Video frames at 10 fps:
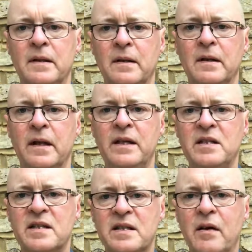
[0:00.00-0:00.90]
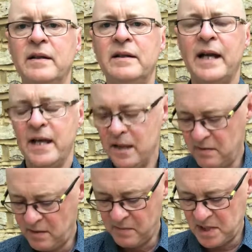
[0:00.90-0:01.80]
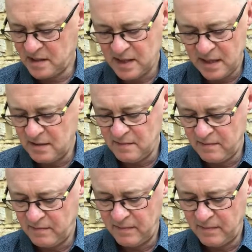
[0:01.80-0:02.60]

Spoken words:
and then just going down. I'm just hitting